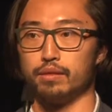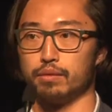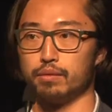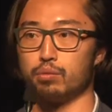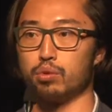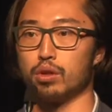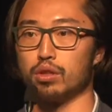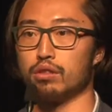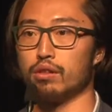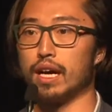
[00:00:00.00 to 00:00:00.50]

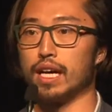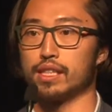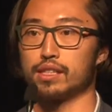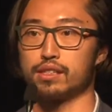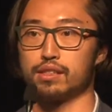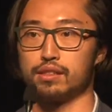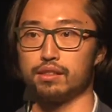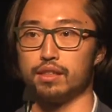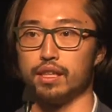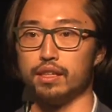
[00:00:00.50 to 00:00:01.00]

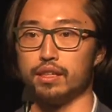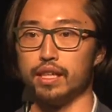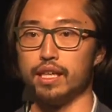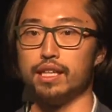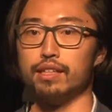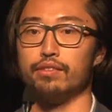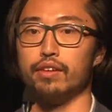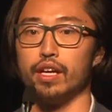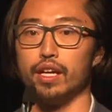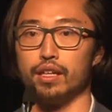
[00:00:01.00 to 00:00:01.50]
progress and
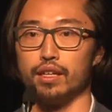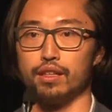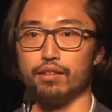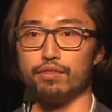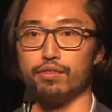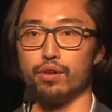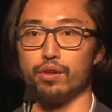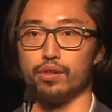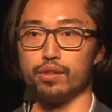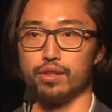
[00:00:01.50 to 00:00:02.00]
innovate
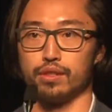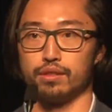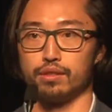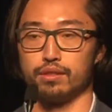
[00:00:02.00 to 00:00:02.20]
further.